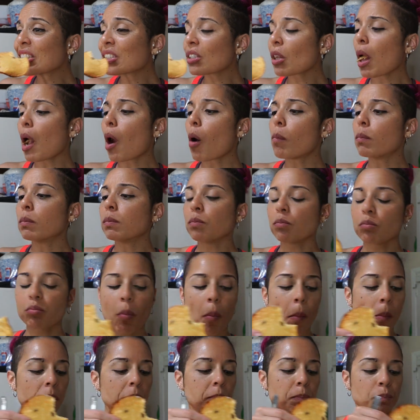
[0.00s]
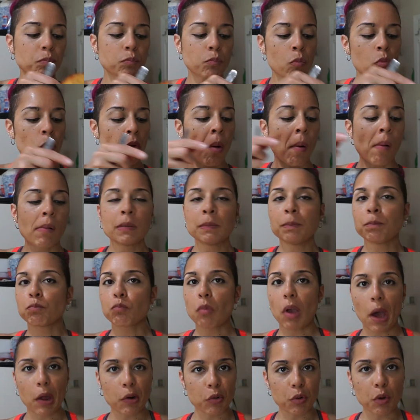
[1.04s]

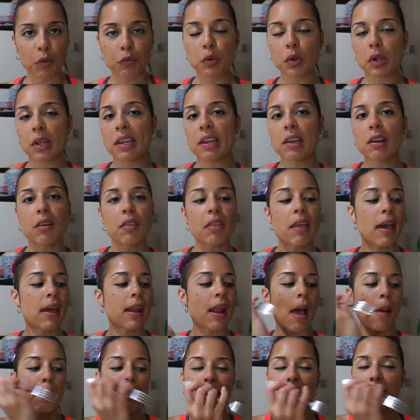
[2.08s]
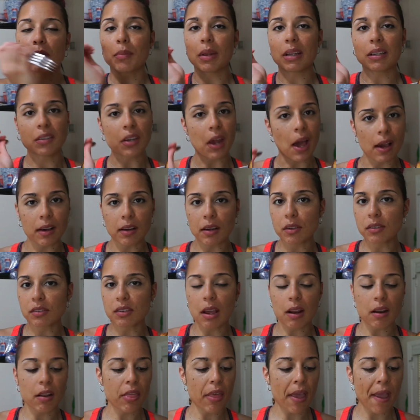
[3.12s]
I don't know if you can hear that. I'm about to make tacos
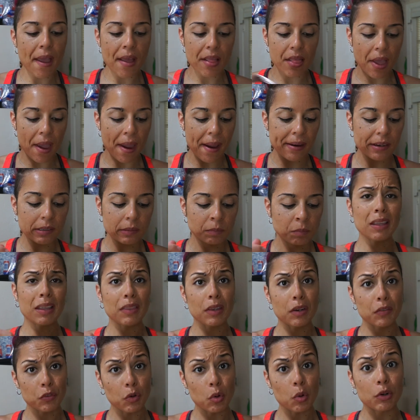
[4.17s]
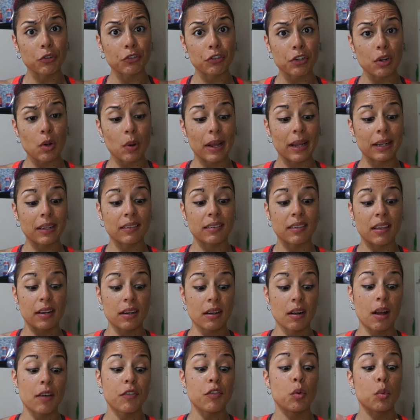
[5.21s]
out of that. Like, and then of course, you know, I had to set
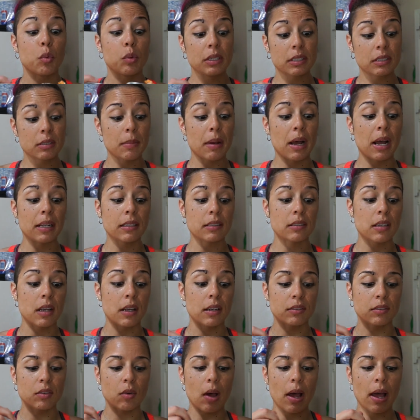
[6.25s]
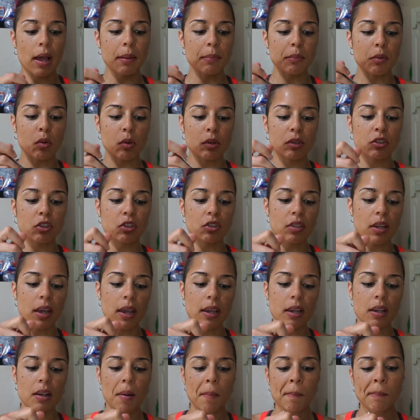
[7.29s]
it off with some hot sauce. So I'm going to
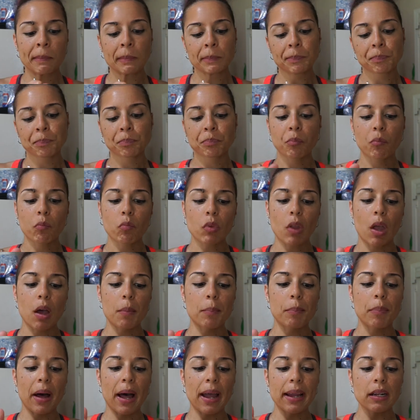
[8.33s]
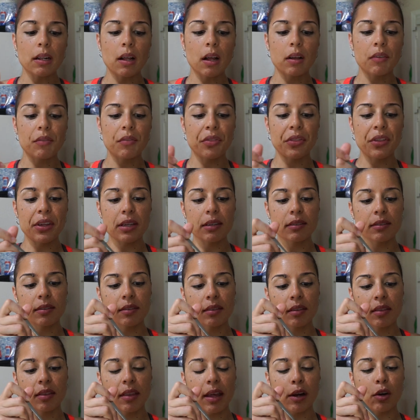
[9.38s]
take a bite of this,
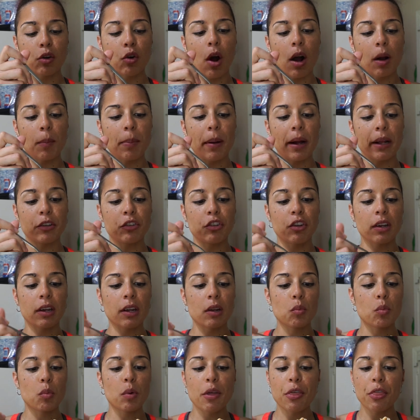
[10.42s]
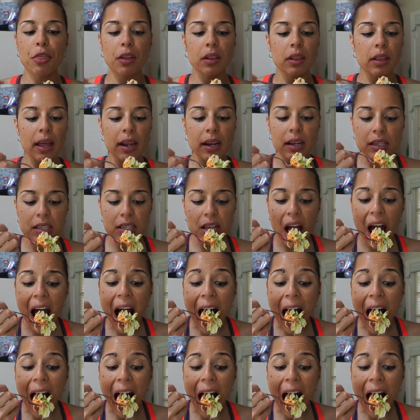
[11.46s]
that crock pot chicken with the lettuce.